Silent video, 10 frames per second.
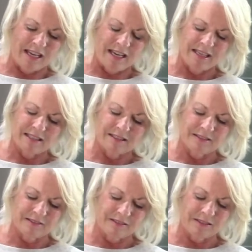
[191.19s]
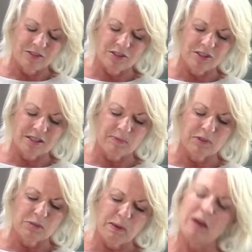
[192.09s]
And there's just something
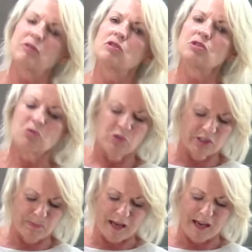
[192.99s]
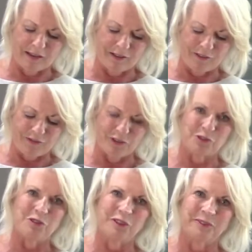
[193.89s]
about the stories behind our
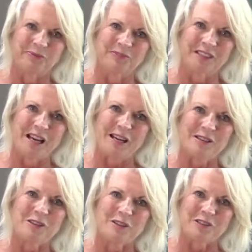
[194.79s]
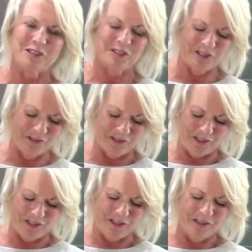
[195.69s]
food. I encourage you
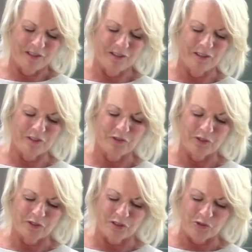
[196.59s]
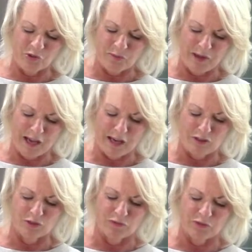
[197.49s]
to look for the story behind
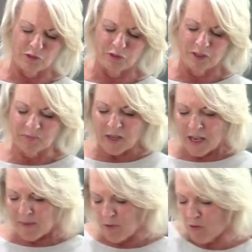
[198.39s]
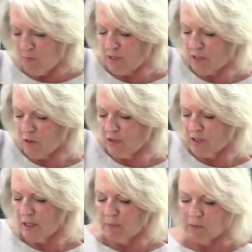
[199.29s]
your food. I'm not going to mix all this
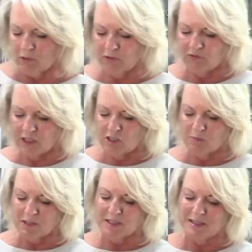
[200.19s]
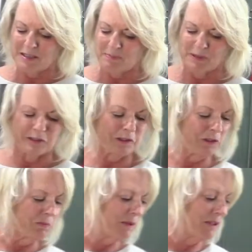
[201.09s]
up. I'm going to finish mixing it up in a little
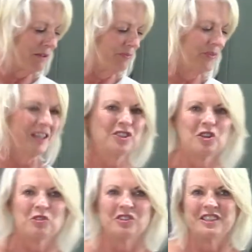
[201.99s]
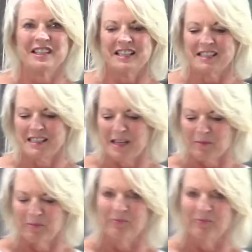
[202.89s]
bit and show you the next step.